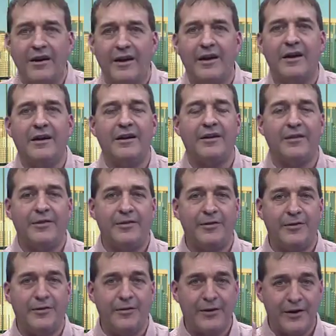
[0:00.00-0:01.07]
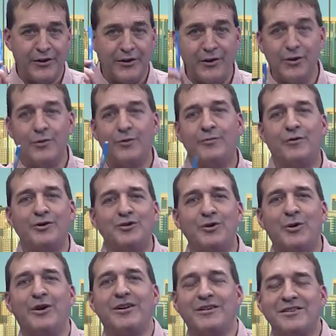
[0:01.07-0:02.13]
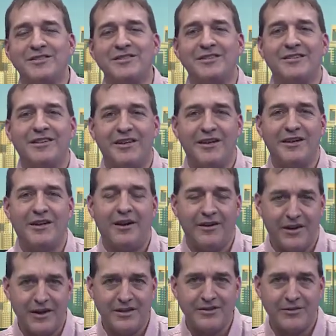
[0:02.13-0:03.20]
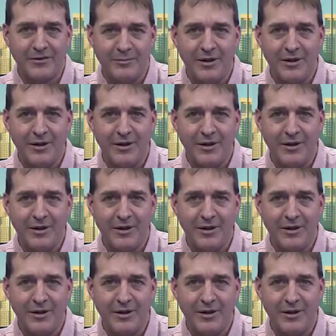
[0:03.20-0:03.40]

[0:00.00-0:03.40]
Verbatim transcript: and thank you for joining us again on Knights of the